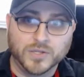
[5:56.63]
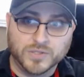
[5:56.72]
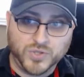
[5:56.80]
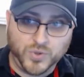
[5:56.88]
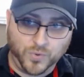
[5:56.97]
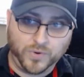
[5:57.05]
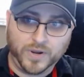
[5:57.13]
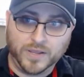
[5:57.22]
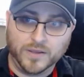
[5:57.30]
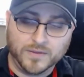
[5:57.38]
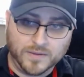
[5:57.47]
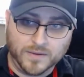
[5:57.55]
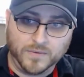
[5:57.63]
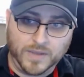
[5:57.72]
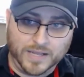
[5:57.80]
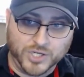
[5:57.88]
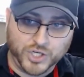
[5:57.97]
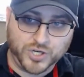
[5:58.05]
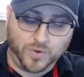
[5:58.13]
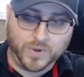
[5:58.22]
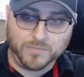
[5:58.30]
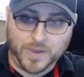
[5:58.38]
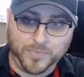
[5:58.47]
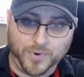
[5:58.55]
touring and
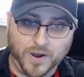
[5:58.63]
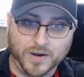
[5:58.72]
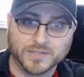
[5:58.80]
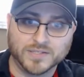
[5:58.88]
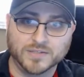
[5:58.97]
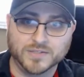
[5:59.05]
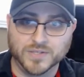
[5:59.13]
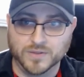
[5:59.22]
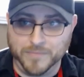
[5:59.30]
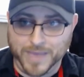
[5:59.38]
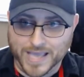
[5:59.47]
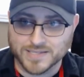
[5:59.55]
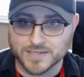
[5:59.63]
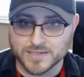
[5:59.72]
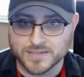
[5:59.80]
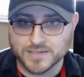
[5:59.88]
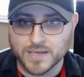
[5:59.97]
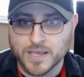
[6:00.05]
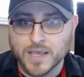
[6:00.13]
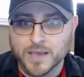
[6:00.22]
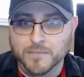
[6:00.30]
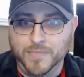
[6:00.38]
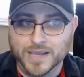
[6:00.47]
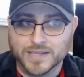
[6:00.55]
showing my product to the masses.
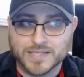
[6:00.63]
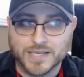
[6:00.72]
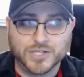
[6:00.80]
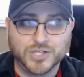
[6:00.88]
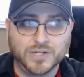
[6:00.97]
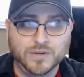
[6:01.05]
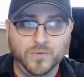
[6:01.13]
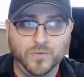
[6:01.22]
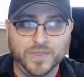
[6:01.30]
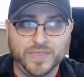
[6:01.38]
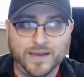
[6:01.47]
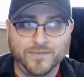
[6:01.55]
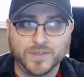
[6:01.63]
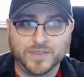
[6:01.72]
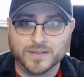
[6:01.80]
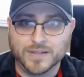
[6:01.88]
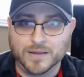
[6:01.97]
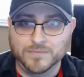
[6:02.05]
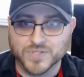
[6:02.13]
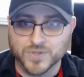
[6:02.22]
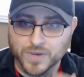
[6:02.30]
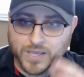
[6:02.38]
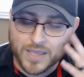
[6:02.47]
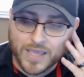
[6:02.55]
My intention with everything that I'm
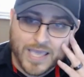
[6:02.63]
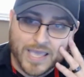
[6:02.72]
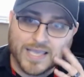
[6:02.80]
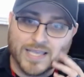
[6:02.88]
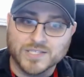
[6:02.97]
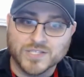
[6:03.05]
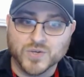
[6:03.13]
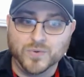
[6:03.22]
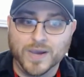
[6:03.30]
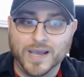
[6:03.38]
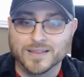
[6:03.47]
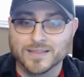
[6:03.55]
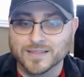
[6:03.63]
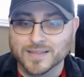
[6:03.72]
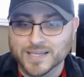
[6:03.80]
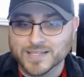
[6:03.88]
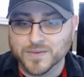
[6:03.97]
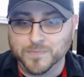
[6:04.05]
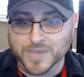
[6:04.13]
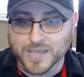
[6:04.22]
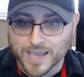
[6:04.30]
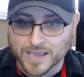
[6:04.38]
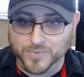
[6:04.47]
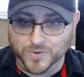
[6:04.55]
doing is to at least be
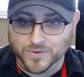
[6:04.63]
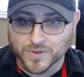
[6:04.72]
able